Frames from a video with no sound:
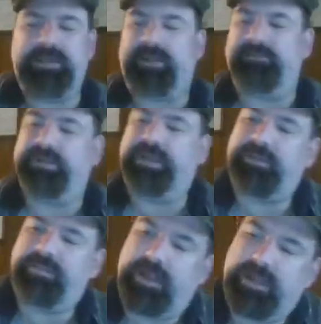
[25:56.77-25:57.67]
to have
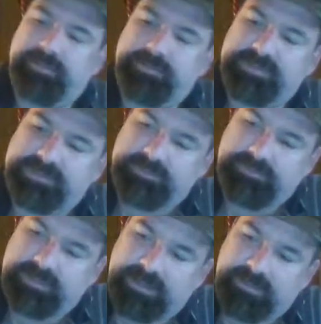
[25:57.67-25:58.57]
reading problems
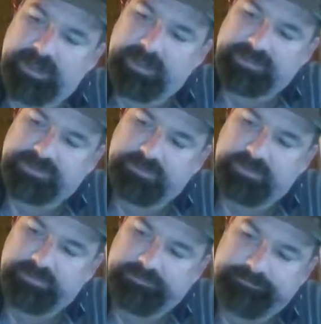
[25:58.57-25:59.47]
in grammar
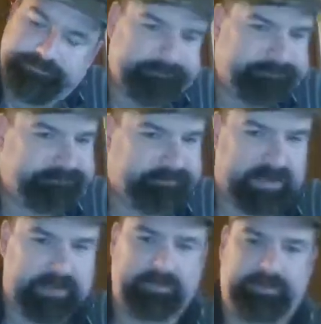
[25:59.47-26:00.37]
school.
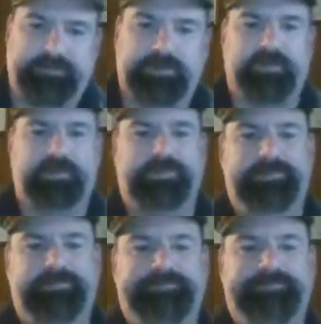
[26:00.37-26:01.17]
Another one for the woman.